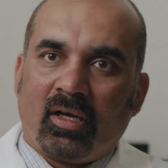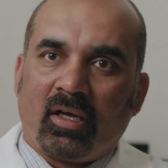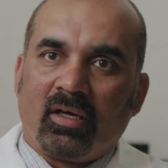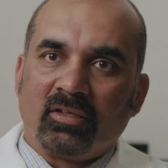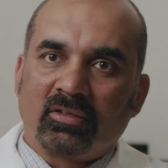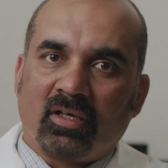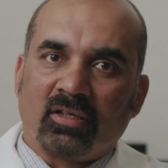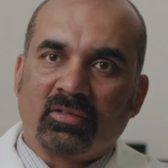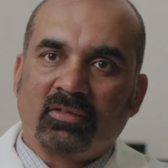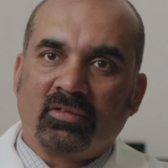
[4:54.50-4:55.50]
and
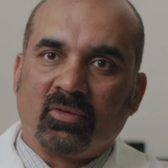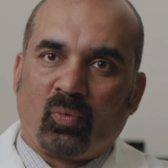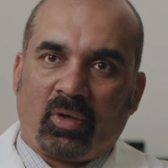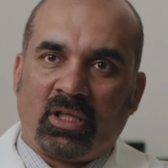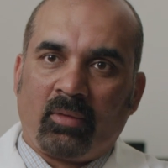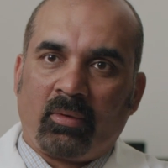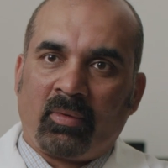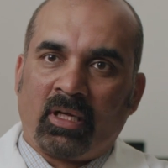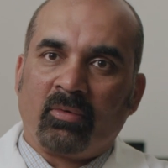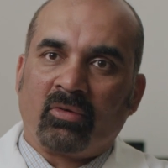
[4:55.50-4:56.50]
discuss when they may
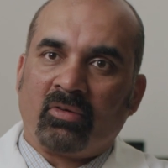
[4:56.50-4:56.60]
be able to